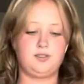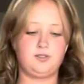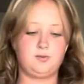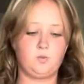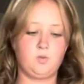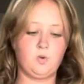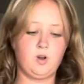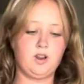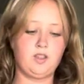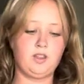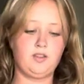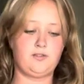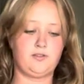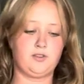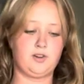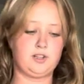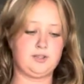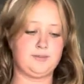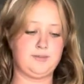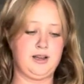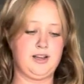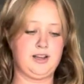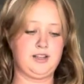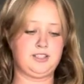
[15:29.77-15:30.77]
one of the
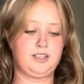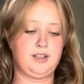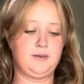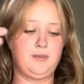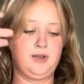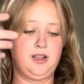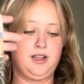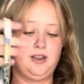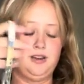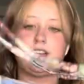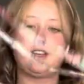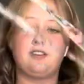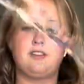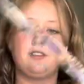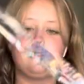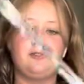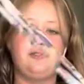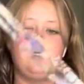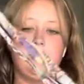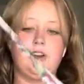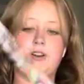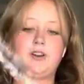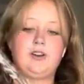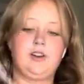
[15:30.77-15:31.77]
first bags I made. It's
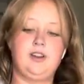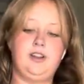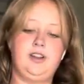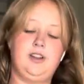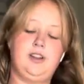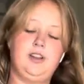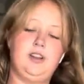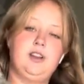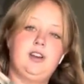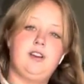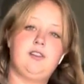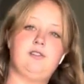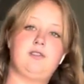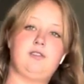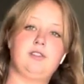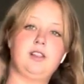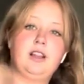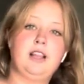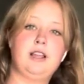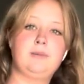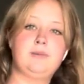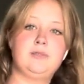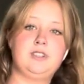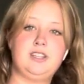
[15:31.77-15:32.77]
very
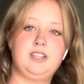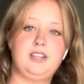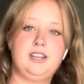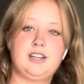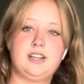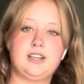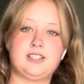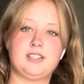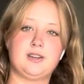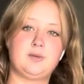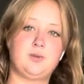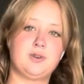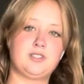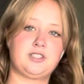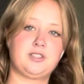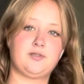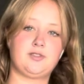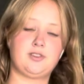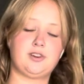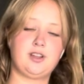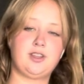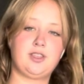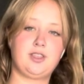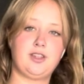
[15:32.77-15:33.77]
flimsy because it wasn't
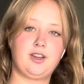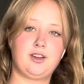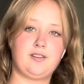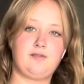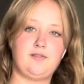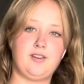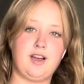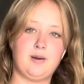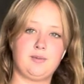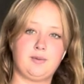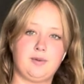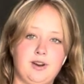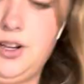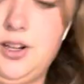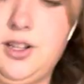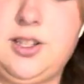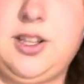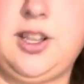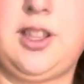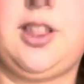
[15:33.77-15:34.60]
very thick fabric. So